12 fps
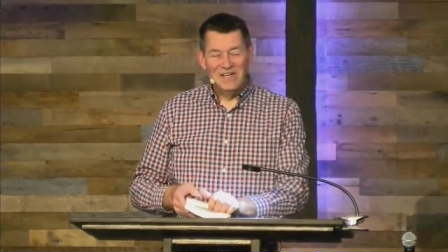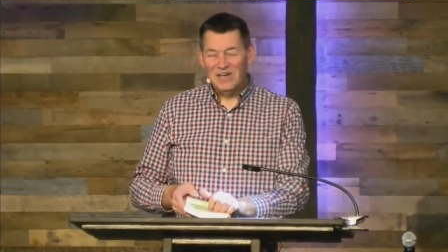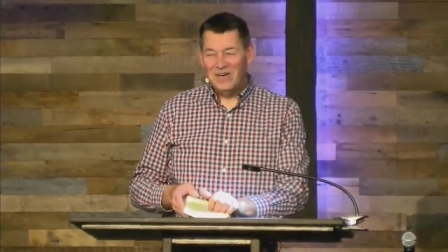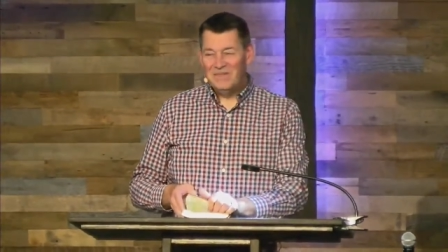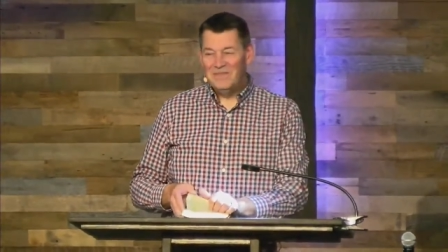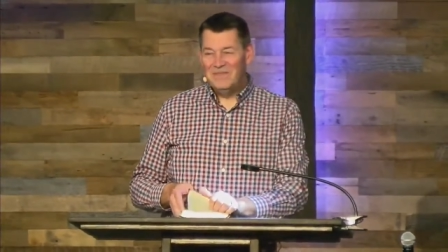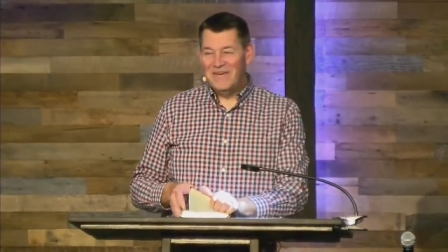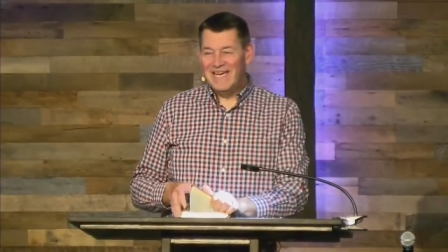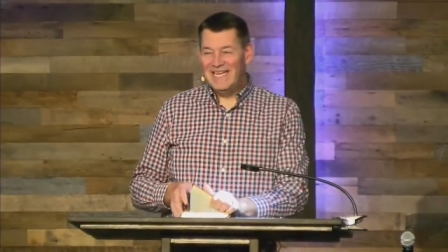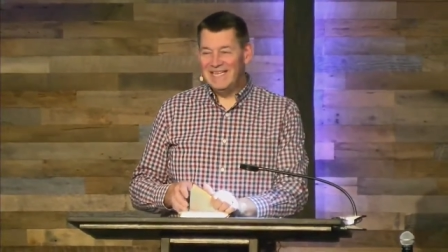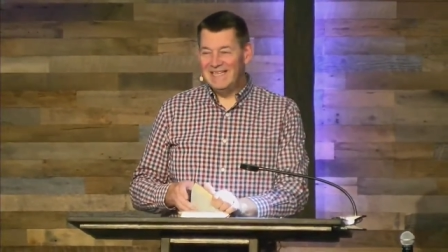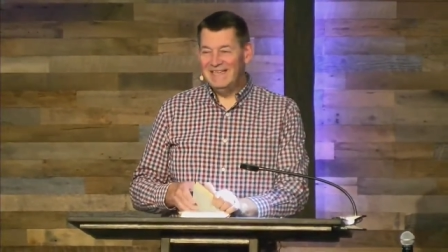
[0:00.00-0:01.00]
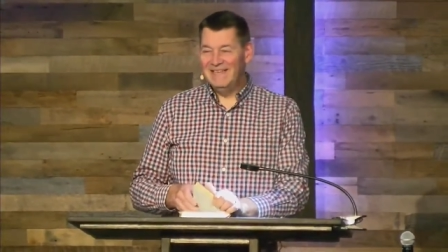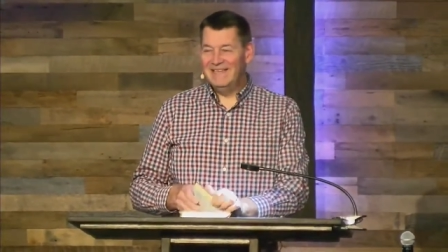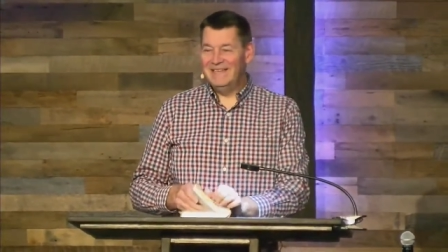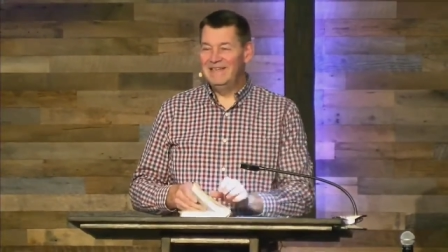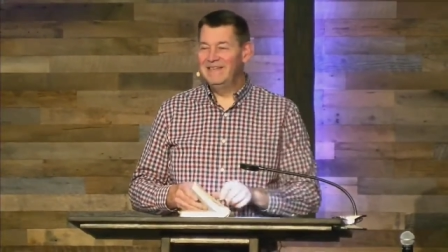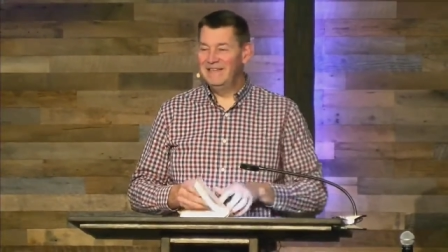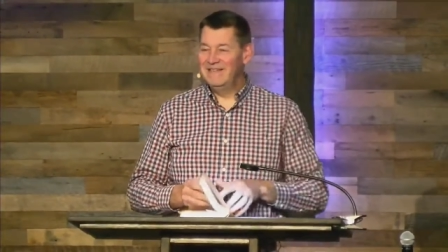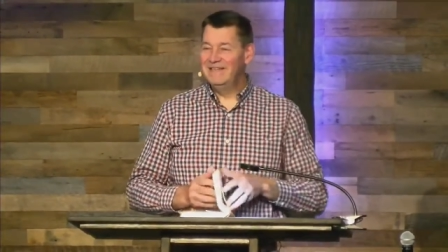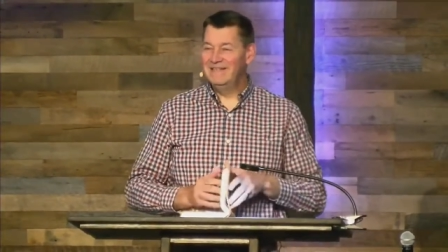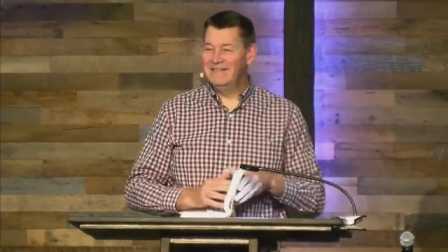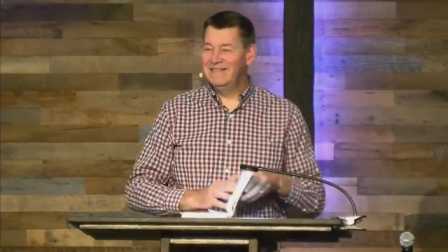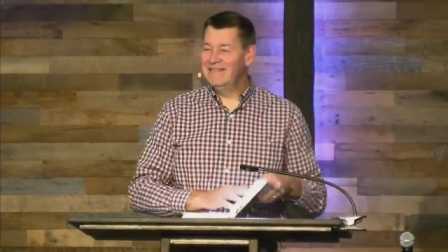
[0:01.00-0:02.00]
Our band
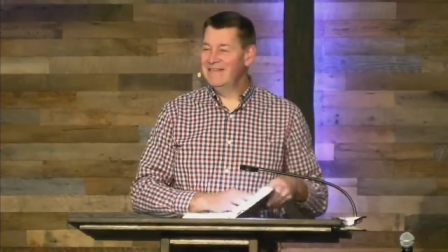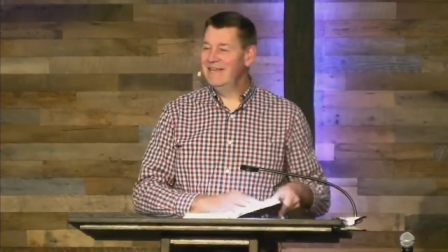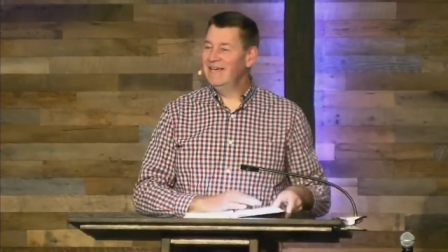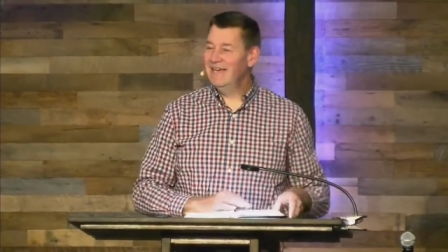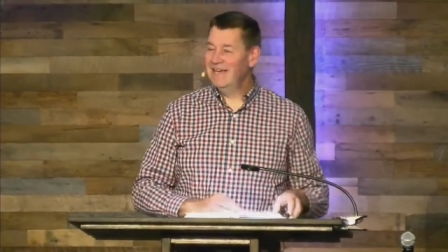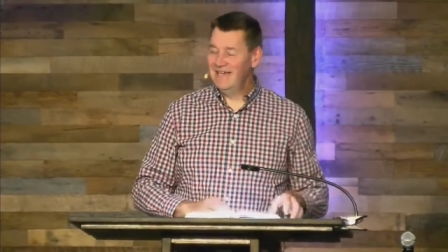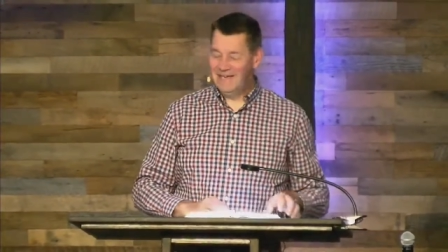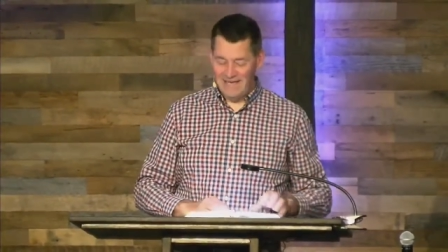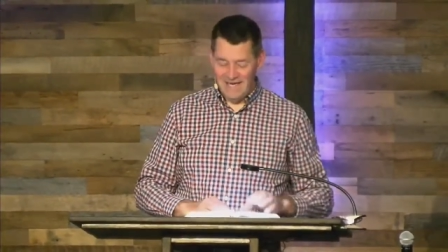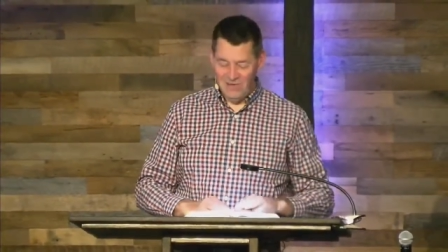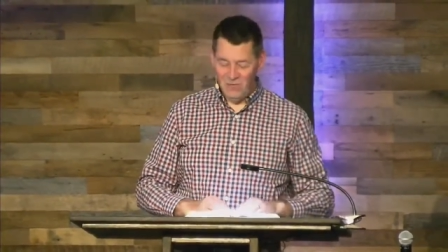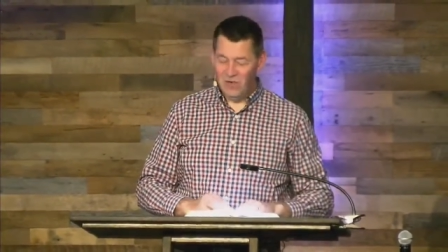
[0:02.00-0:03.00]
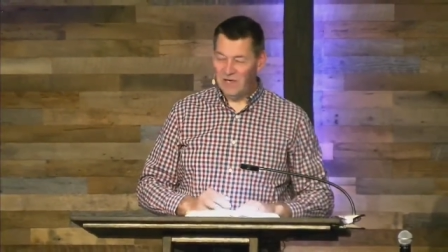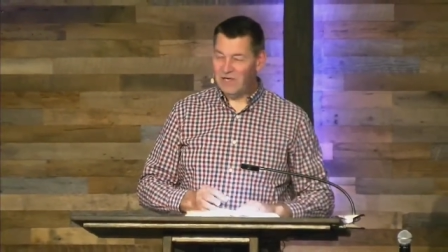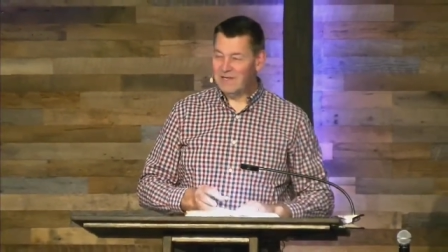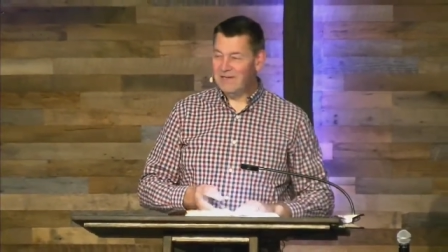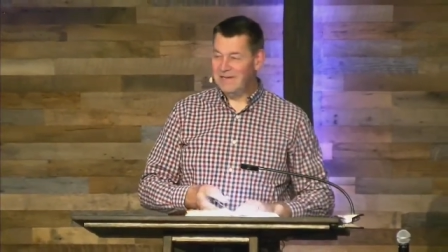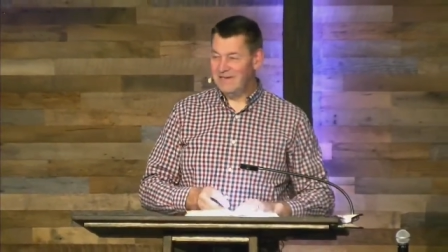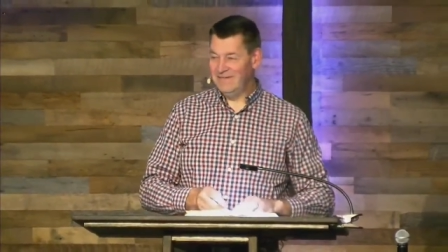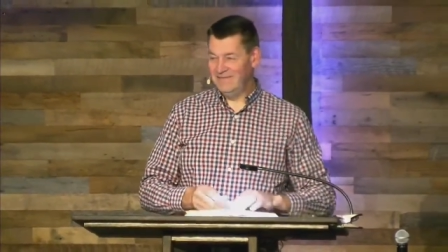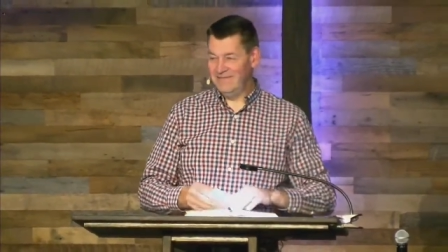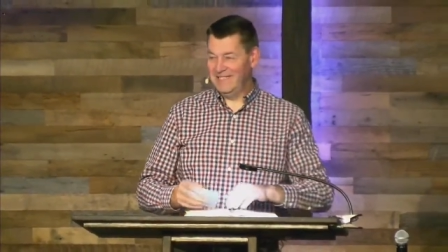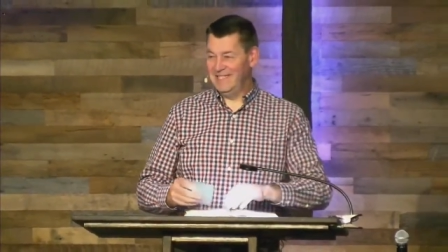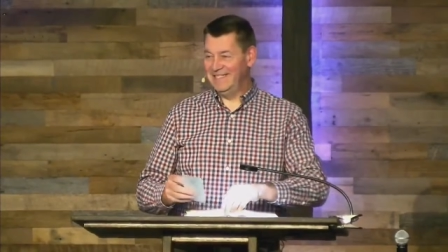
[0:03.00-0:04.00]
had a work
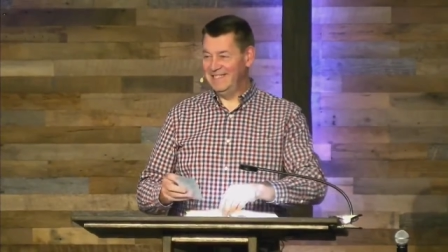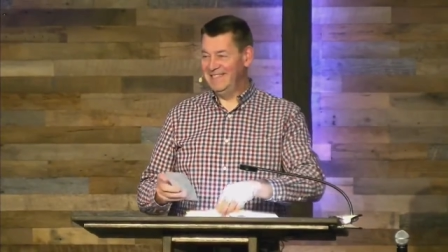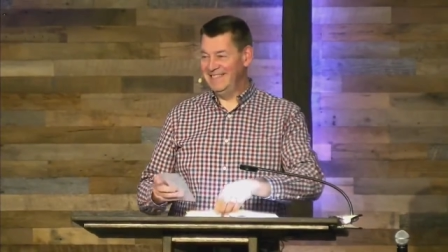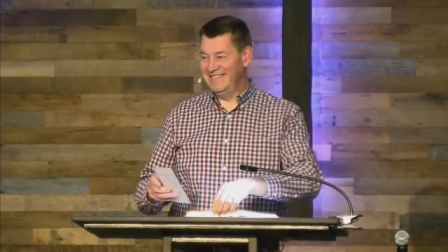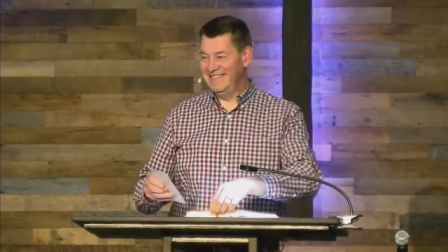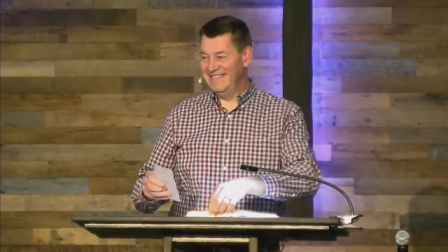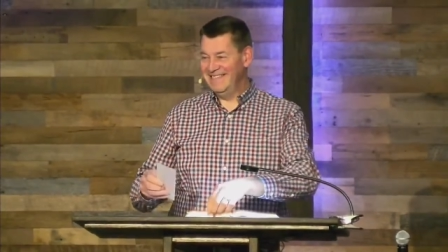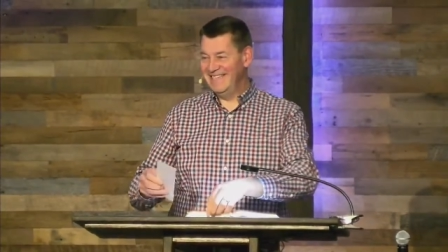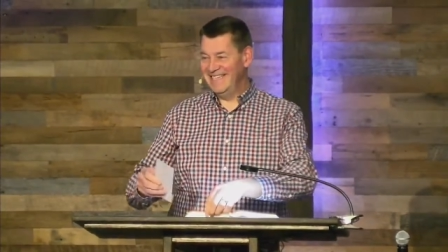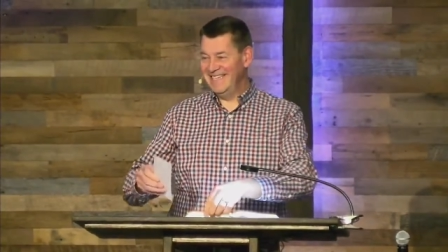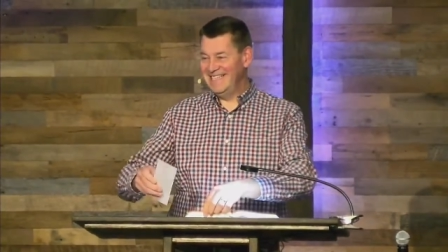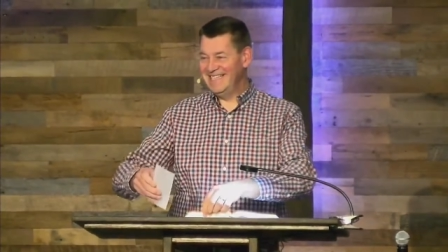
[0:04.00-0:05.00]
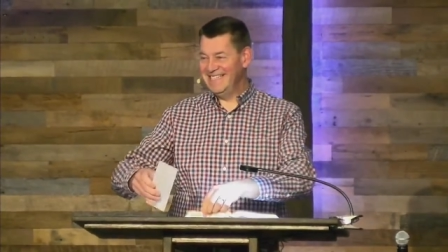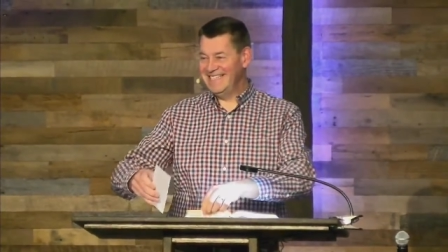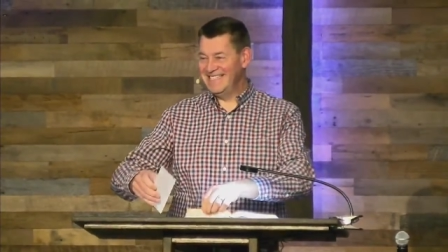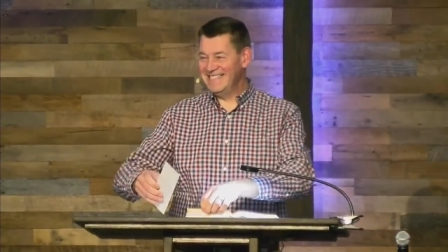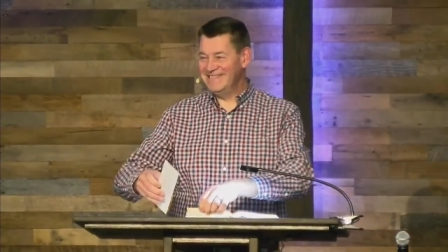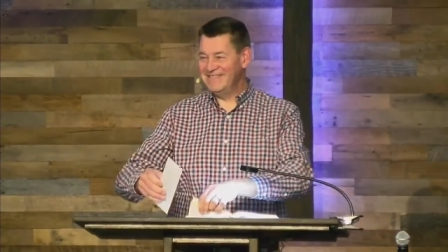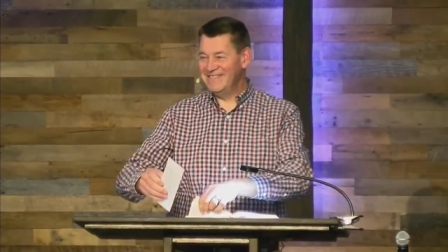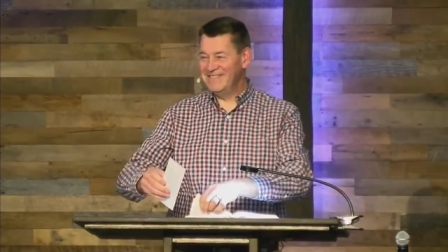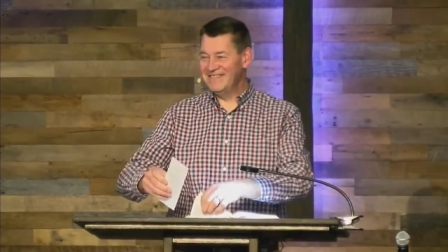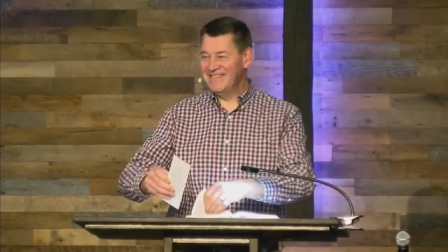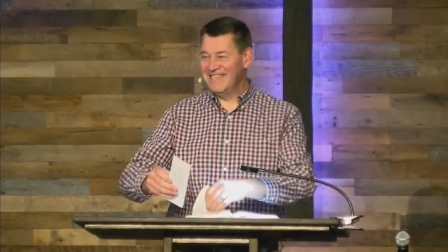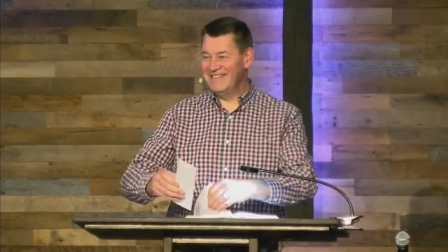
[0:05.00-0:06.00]
conflict today, at least a few
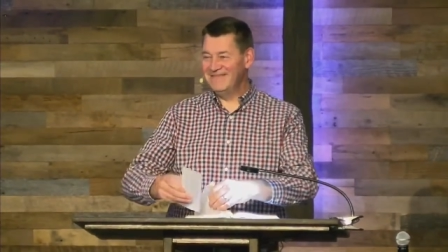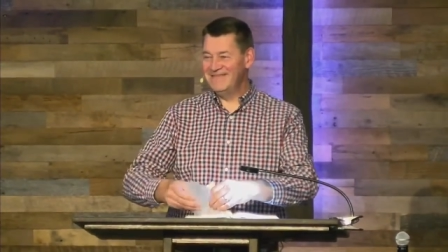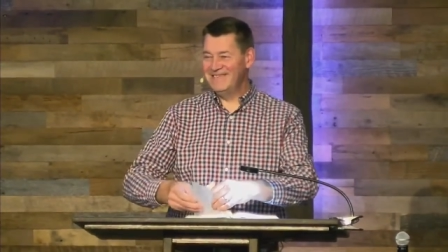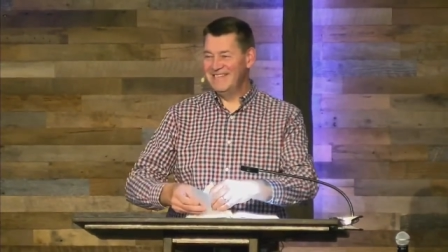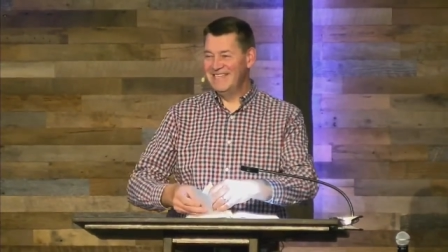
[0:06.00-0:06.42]
of them,